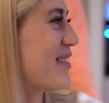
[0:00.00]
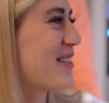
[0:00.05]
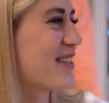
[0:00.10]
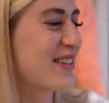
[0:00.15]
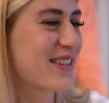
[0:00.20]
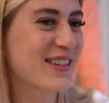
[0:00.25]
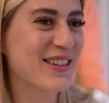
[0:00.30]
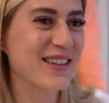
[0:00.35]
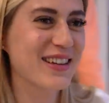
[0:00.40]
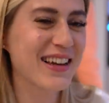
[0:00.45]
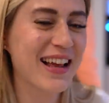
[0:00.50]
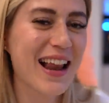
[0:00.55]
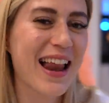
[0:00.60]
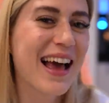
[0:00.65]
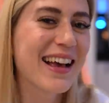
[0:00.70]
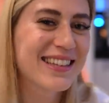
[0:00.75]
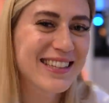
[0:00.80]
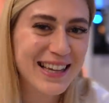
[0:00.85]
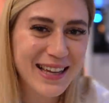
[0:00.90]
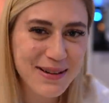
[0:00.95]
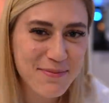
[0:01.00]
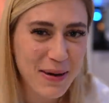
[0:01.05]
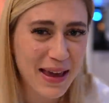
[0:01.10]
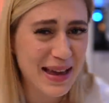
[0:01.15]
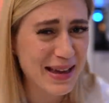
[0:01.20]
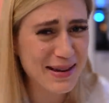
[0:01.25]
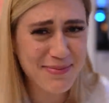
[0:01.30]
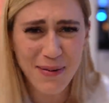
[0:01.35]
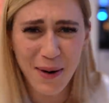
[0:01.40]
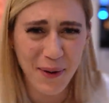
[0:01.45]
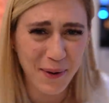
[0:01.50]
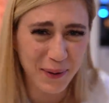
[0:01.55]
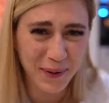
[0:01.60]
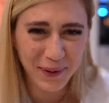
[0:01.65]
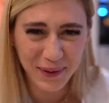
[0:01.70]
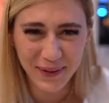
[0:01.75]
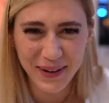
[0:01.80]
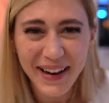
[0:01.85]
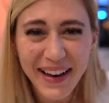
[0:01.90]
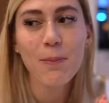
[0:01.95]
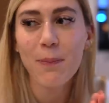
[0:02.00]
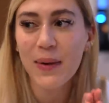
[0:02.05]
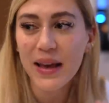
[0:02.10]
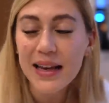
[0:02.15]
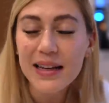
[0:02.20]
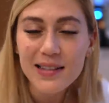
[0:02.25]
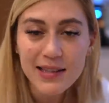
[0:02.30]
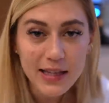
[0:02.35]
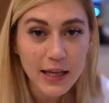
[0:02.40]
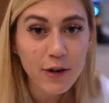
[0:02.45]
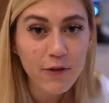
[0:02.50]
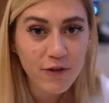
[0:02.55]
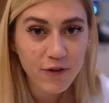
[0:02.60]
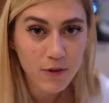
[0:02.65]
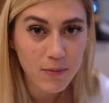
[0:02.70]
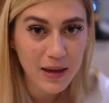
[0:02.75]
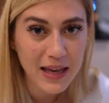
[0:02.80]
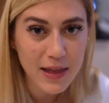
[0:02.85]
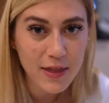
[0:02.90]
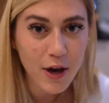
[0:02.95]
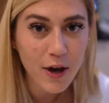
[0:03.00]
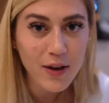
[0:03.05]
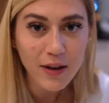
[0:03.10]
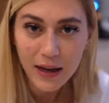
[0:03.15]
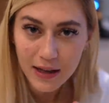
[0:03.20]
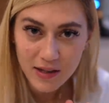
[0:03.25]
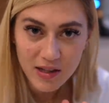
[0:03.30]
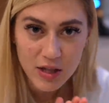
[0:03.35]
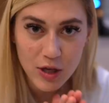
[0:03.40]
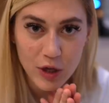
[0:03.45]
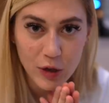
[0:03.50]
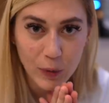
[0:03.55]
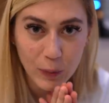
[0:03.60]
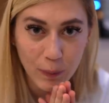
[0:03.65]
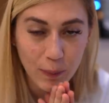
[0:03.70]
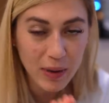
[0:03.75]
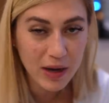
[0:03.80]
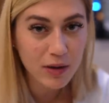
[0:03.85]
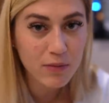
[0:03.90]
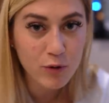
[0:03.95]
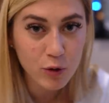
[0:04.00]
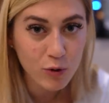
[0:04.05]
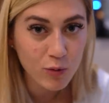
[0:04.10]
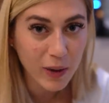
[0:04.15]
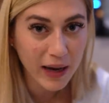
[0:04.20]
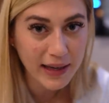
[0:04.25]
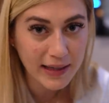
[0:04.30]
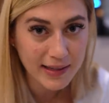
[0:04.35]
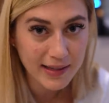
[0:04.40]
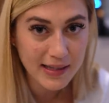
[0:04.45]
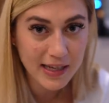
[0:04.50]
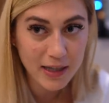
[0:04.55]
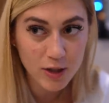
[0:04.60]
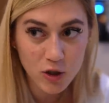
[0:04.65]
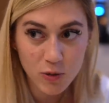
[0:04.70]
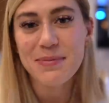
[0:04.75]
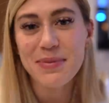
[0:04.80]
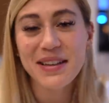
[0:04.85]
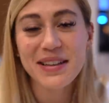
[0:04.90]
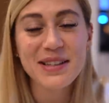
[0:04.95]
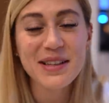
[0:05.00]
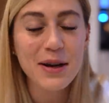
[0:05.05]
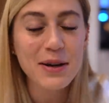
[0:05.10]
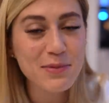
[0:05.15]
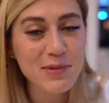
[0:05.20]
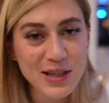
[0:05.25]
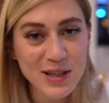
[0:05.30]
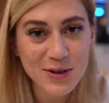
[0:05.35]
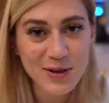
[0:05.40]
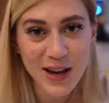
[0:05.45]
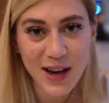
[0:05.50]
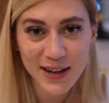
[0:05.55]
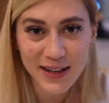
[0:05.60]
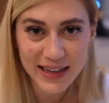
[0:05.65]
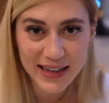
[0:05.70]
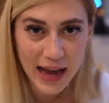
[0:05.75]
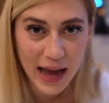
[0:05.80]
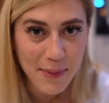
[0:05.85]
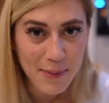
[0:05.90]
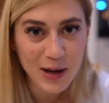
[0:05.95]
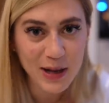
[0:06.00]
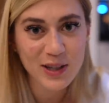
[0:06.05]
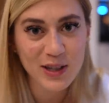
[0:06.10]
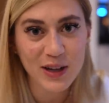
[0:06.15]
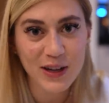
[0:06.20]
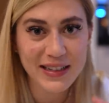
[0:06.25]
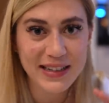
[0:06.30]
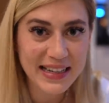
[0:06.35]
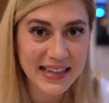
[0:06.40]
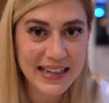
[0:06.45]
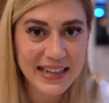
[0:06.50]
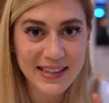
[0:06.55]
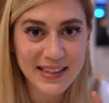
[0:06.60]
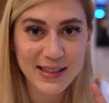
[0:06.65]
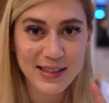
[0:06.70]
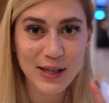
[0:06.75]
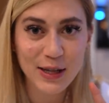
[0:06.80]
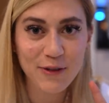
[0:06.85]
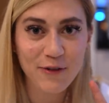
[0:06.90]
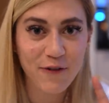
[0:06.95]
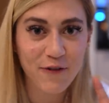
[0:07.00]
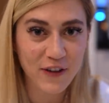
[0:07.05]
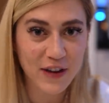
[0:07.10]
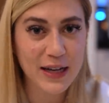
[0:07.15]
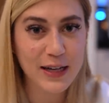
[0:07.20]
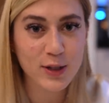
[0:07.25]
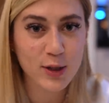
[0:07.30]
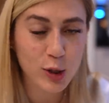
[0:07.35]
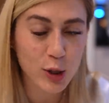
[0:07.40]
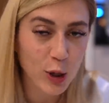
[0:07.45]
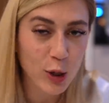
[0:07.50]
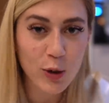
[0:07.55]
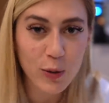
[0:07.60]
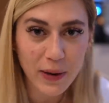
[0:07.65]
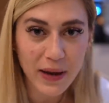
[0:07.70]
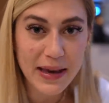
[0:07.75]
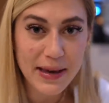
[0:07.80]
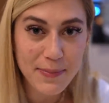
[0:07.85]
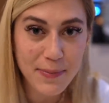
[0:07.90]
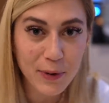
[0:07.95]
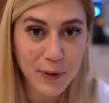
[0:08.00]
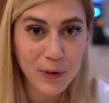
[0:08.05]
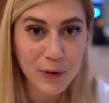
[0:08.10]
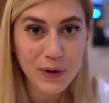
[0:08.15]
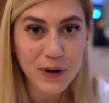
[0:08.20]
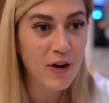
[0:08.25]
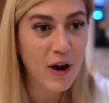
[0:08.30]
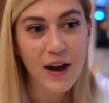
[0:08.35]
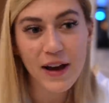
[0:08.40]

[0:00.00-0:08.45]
We're just classic people. The biggest thing for me though is the minimal wastage, because I'm still learning how much I need to feed two people.